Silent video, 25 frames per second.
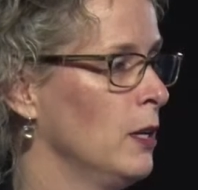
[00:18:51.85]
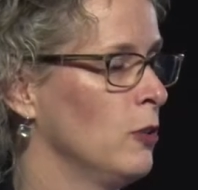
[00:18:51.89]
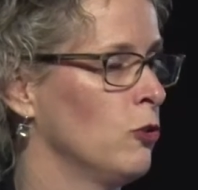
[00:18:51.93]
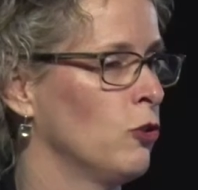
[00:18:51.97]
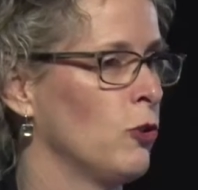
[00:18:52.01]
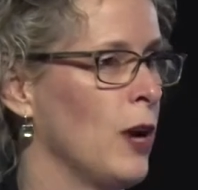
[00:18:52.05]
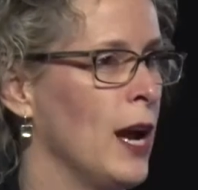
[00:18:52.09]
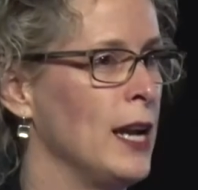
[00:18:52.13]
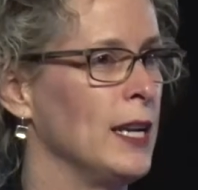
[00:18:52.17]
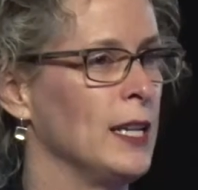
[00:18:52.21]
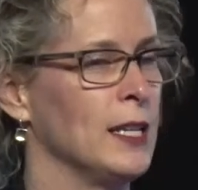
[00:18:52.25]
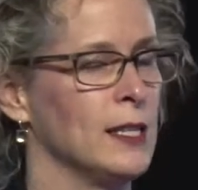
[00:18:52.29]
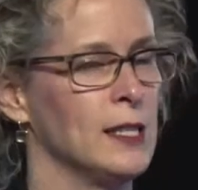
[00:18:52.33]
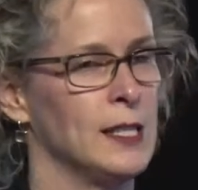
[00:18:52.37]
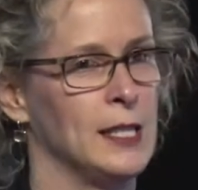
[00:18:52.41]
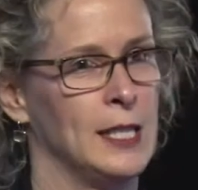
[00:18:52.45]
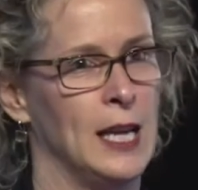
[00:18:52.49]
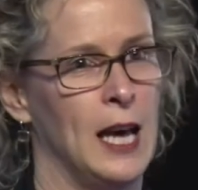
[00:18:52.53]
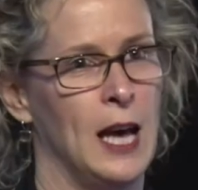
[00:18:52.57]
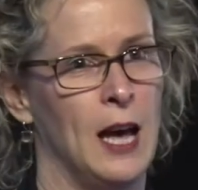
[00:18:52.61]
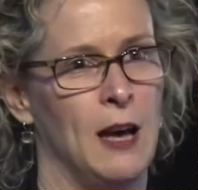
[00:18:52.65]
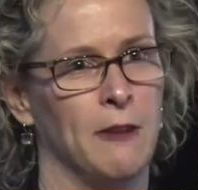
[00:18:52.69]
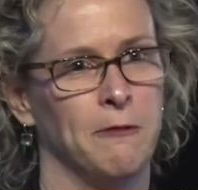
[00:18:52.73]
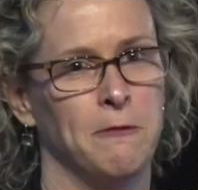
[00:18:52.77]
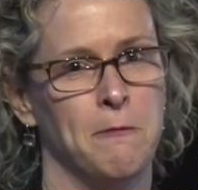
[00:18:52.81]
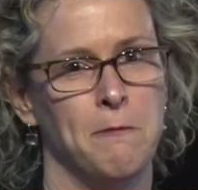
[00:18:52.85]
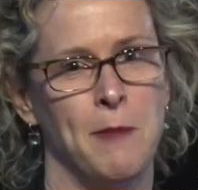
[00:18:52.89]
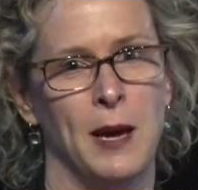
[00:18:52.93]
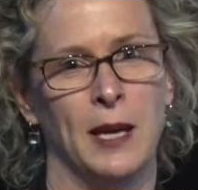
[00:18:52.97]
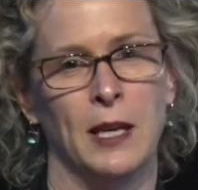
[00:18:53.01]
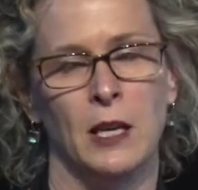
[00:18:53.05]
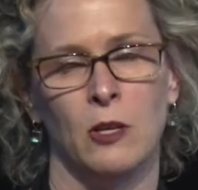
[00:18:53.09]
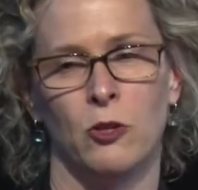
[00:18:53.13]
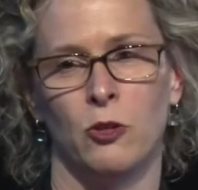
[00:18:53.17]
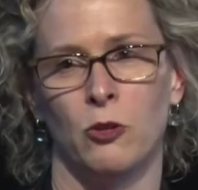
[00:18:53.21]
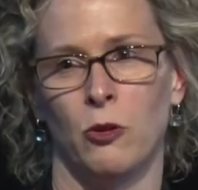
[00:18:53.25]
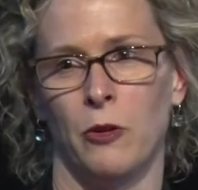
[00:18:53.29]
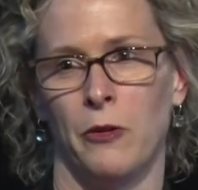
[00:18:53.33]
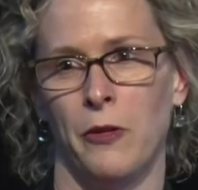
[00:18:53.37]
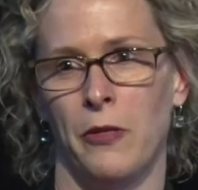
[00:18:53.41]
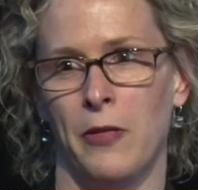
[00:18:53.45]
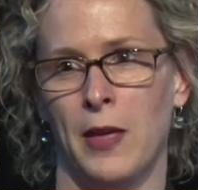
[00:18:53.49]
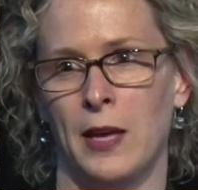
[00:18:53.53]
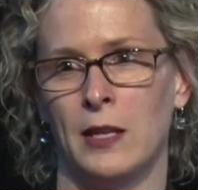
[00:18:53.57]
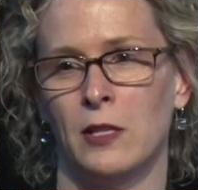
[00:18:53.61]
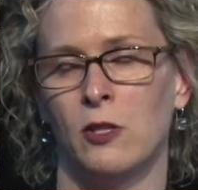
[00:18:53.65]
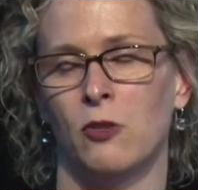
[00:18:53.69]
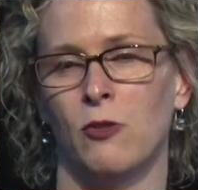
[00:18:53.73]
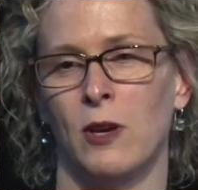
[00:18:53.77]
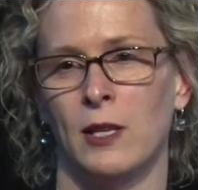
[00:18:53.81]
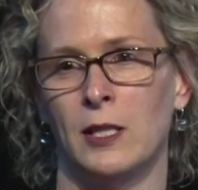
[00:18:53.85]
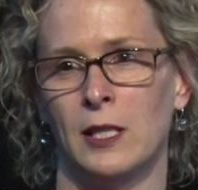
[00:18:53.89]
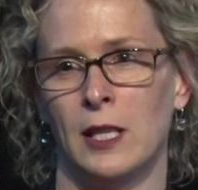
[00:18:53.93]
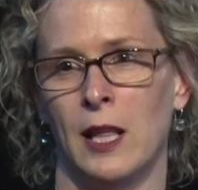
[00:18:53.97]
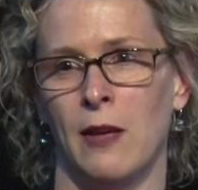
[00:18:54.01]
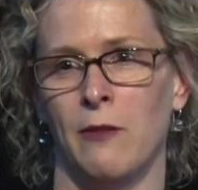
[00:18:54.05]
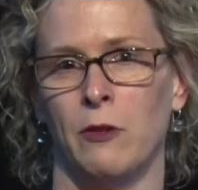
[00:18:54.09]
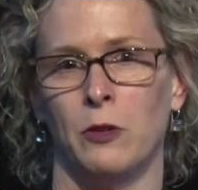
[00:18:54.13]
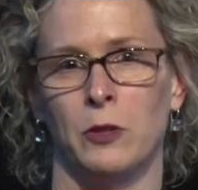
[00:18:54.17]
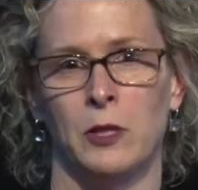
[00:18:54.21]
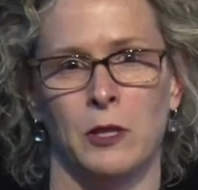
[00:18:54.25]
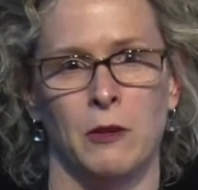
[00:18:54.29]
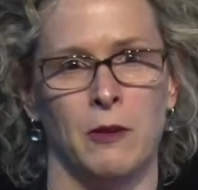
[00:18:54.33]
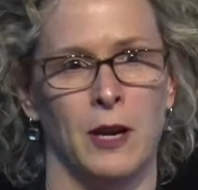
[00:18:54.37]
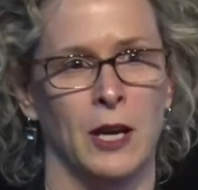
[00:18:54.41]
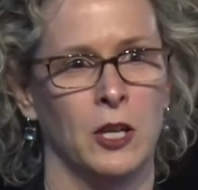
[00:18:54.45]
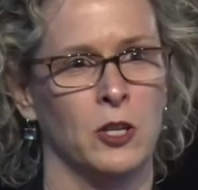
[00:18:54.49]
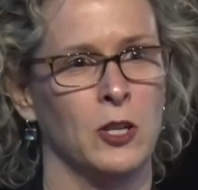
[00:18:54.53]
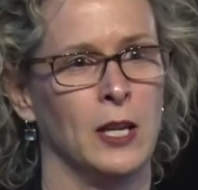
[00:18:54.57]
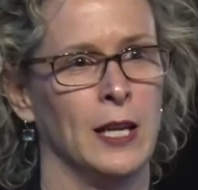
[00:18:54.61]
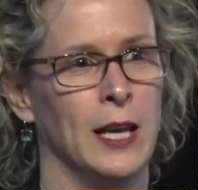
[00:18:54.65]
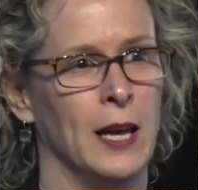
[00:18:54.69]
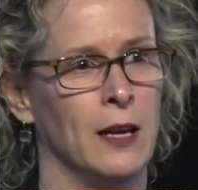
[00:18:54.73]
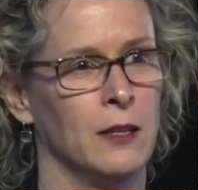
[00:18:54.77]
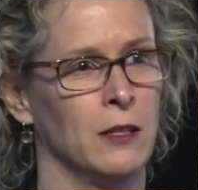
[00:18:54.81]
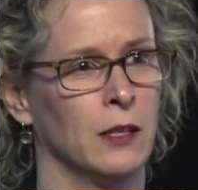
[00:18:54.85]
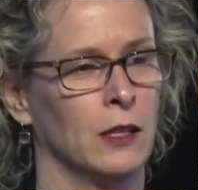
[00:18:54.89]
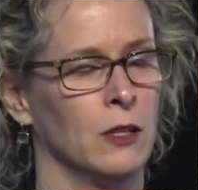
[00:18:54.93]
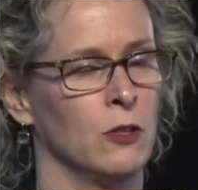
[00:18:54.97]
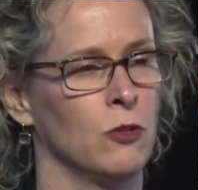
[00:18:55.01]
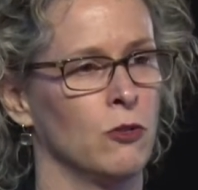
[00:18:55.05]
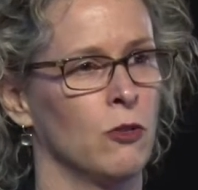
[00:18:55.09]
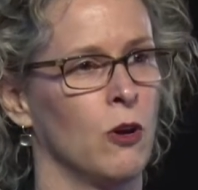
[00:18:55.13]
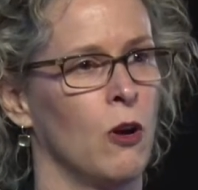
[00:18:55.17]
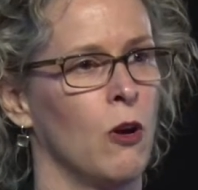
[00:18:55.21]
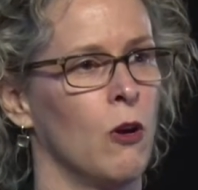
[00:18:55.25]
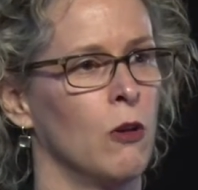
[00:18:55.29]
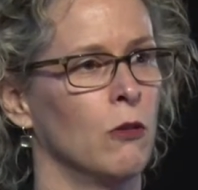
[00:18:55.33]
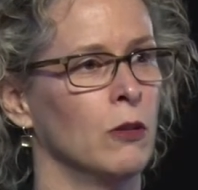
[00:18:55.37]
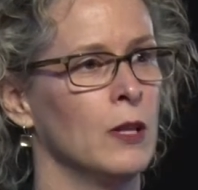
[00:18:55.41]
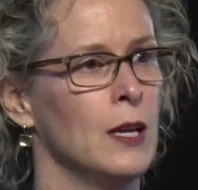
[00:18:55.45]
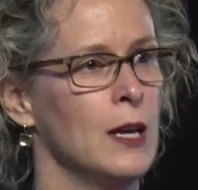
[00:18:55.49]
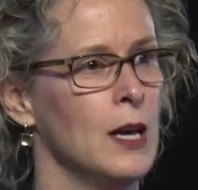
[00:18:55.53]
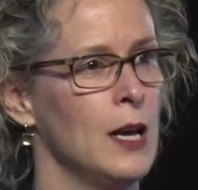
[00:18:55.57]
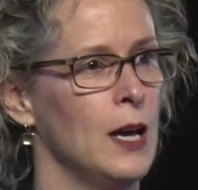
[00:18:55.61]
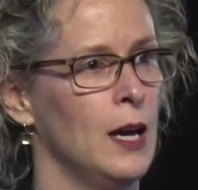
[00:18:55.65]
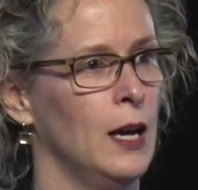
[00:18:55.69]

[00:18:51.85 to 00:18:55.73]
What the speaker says: training staff, making sure that their stress levels are actually under control